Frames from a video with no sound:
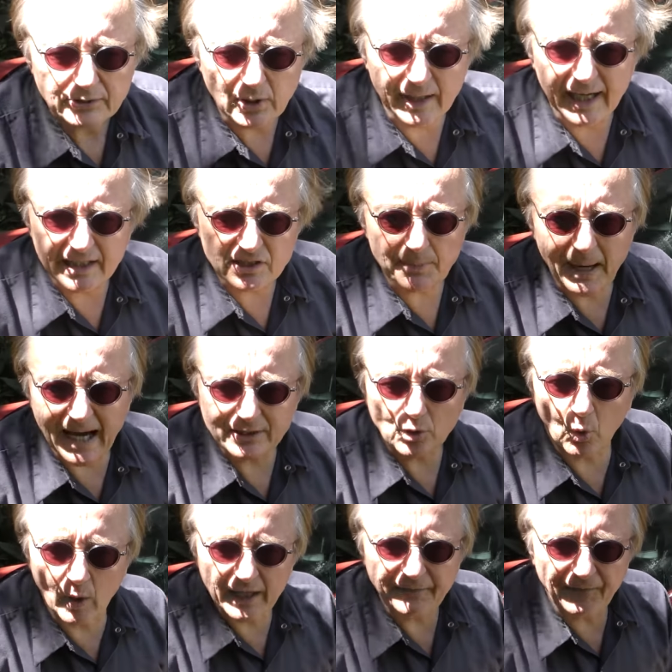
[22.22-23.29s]
and so it gets about
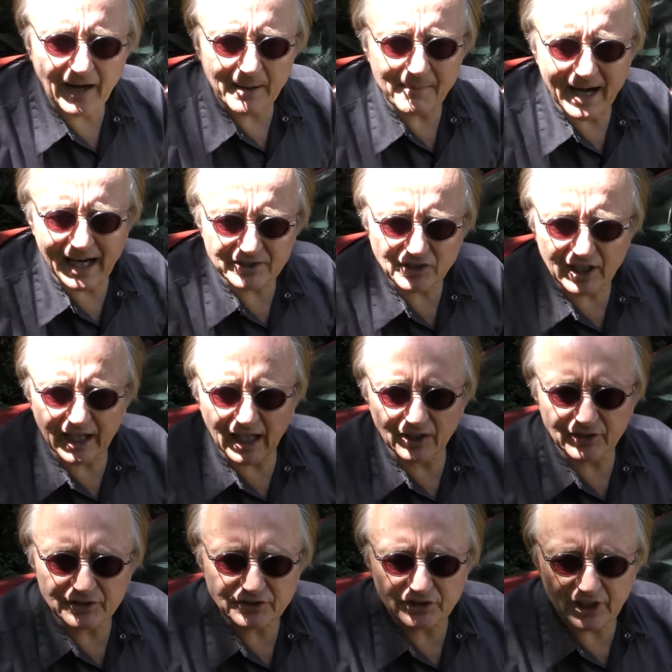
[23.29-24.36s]
twenty-five miles a gallon
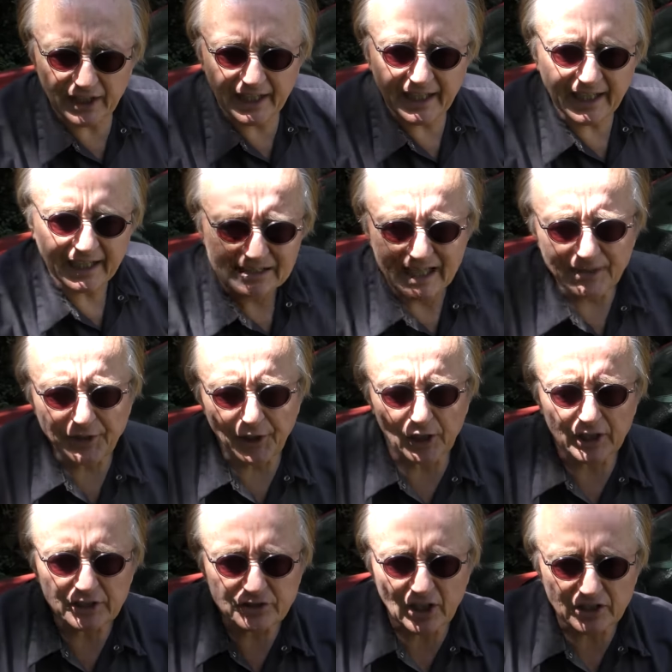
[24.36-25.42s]
in the city and
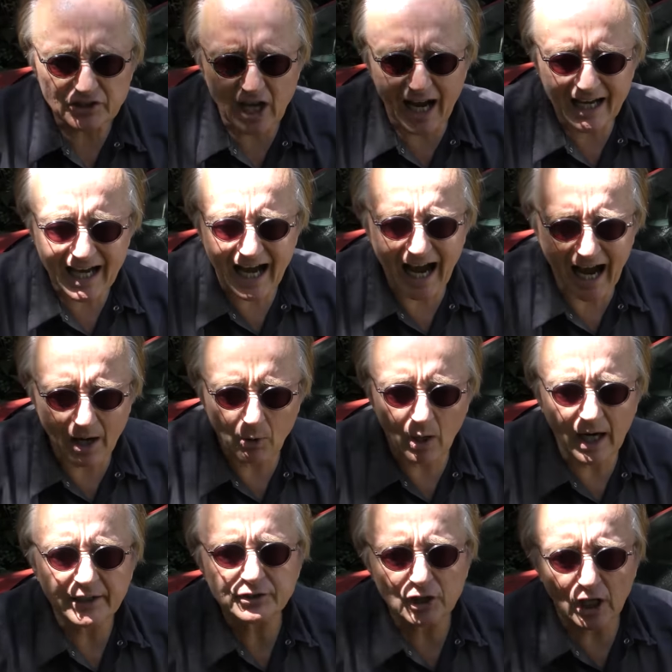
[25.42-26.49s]
thirty-six on the
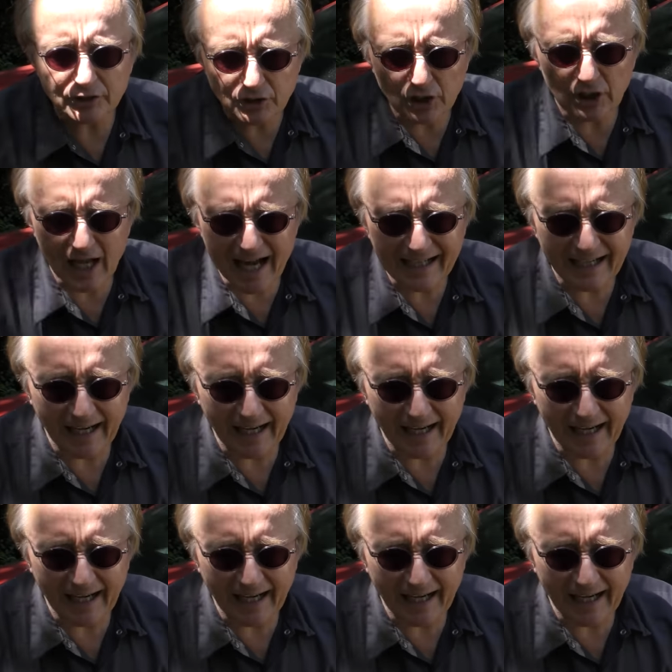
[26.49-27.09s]
highway, so it's good on